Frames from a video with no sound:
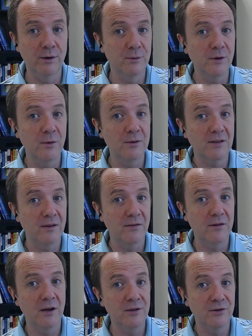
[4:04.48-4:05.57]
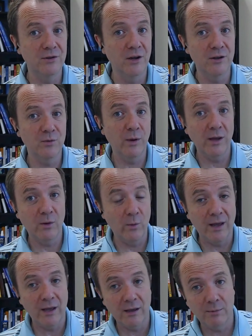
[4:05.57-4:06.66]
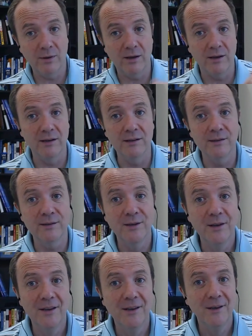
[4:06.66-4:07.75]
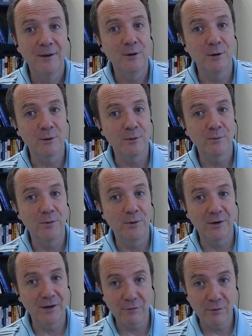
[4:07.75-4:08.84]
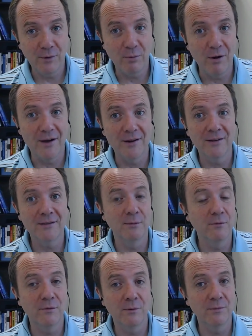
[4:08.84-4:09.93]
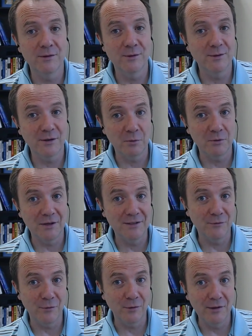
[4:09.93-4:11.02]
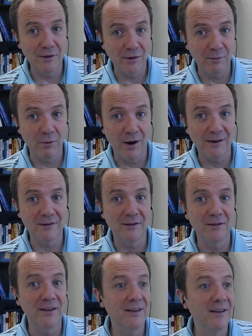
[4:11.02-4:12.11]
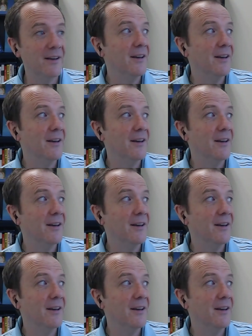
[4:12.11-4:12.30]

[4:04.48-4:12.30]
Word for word: And it was always kind of a nudge, nudge, wink, wink, because, you know, they're getting free product. Some of them, this is like yeah. what they did for a living practically.